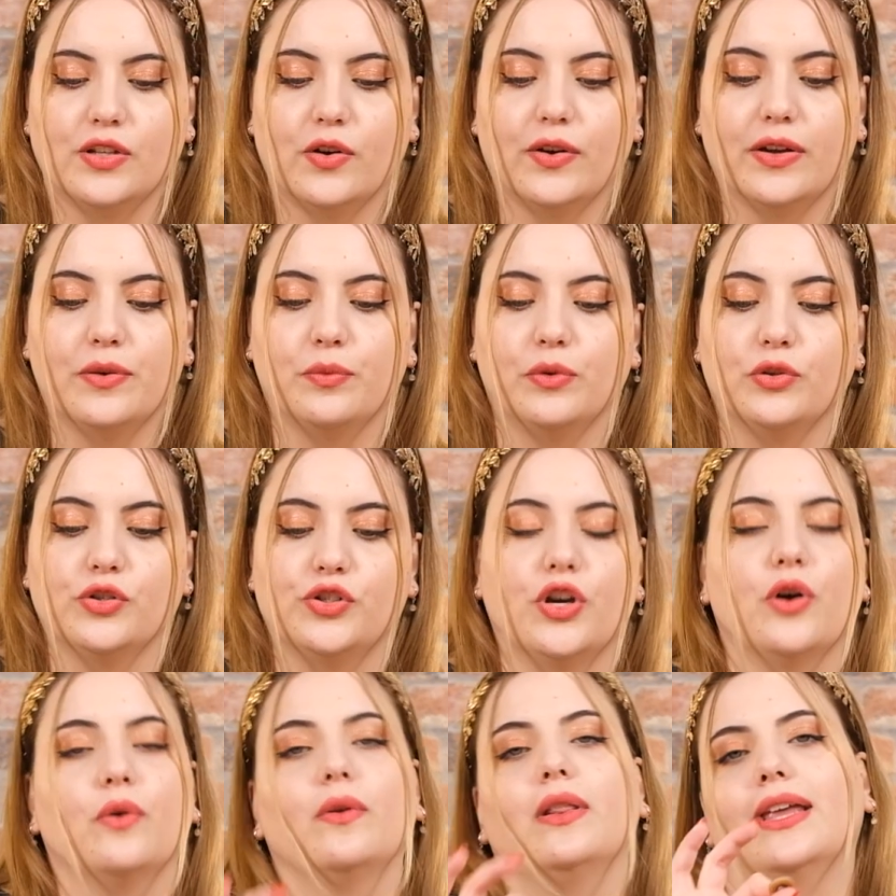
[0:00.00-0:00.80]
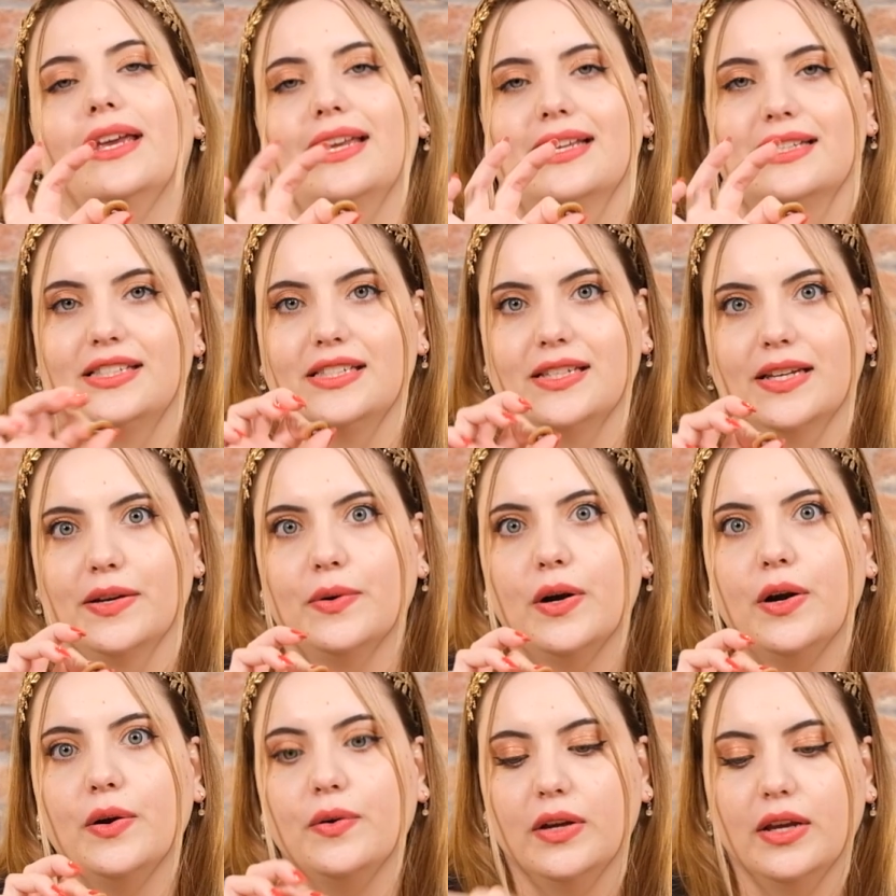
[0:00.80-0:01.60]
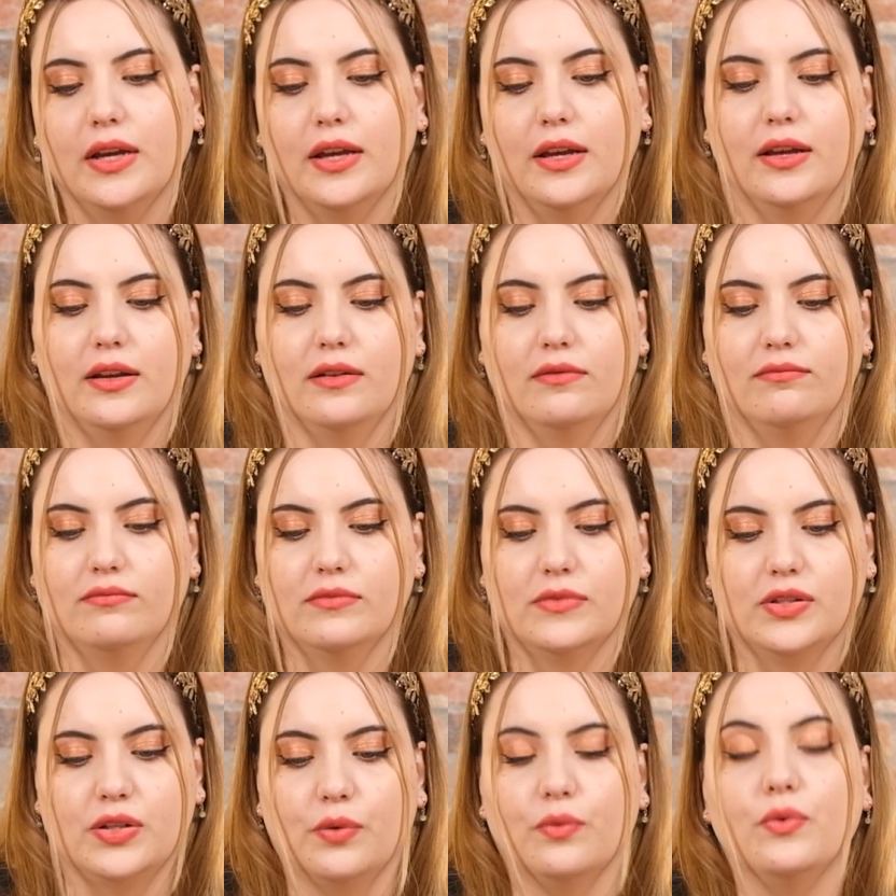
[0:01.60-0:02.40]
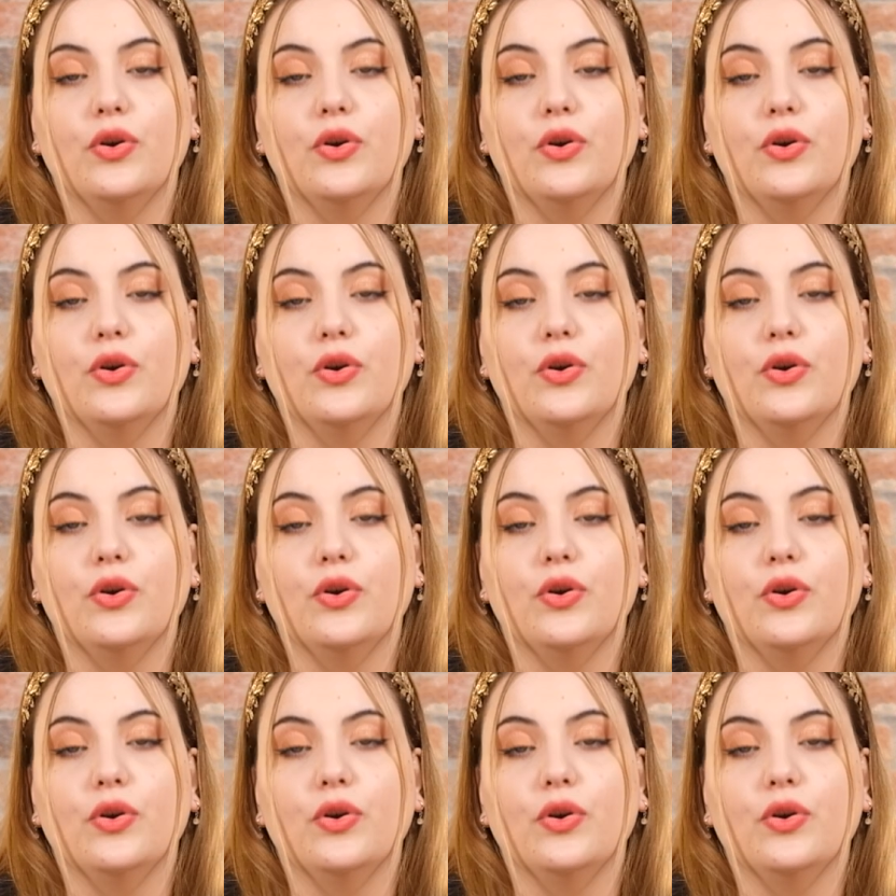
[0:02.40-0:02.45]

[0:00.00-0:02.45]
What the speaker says: token will show like a 0, so